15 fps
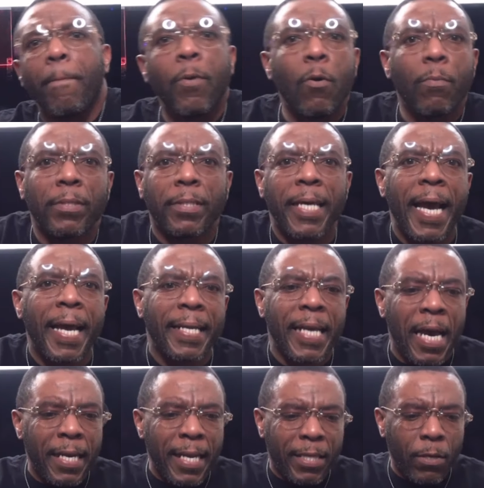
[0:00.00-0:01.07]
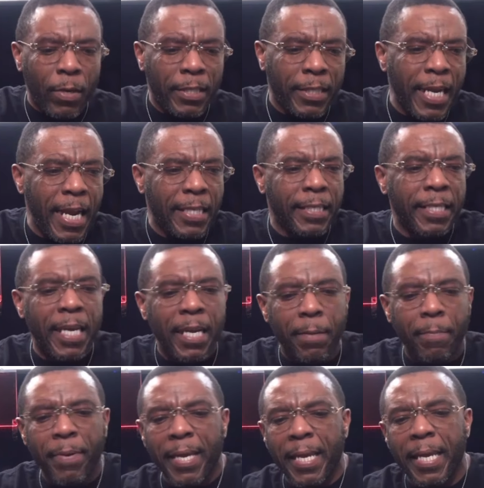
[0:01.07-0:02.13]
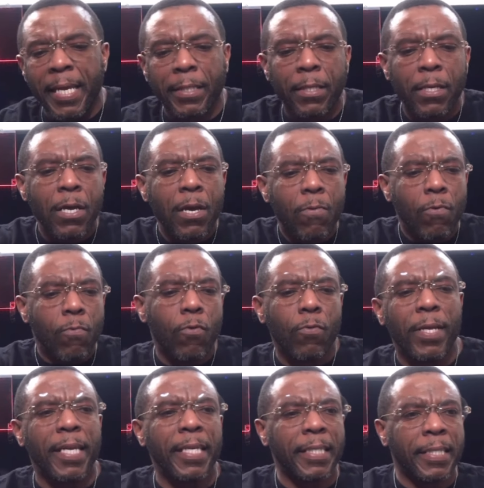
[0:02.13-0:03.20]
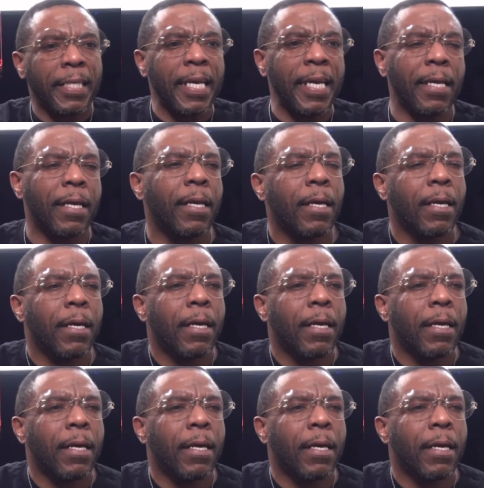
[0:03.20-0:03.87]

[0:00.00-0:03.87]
Boom, slide down and throw the cheese in there, the beans. We'll let it sit.